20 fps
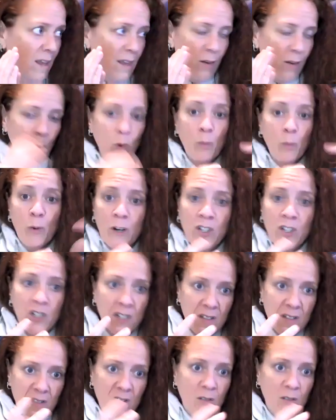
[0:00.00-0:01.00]
we're
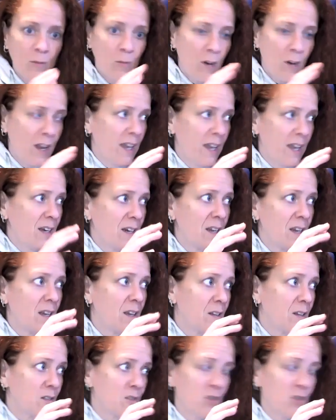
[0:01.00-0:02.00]
bridges, right?
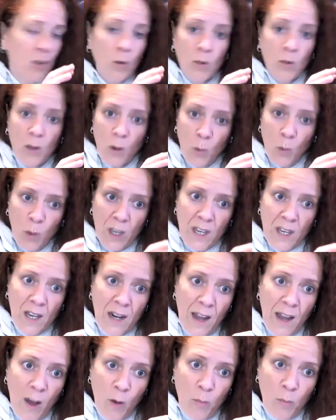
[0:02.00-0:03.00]
So that we
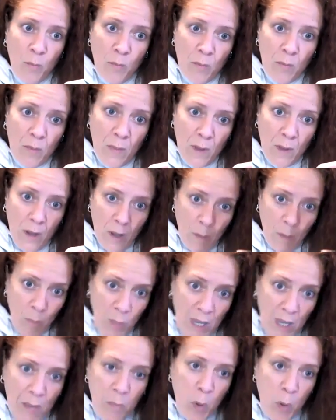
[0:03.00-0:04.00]
can help
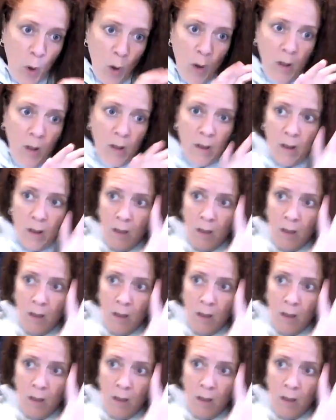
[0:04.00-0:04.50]
people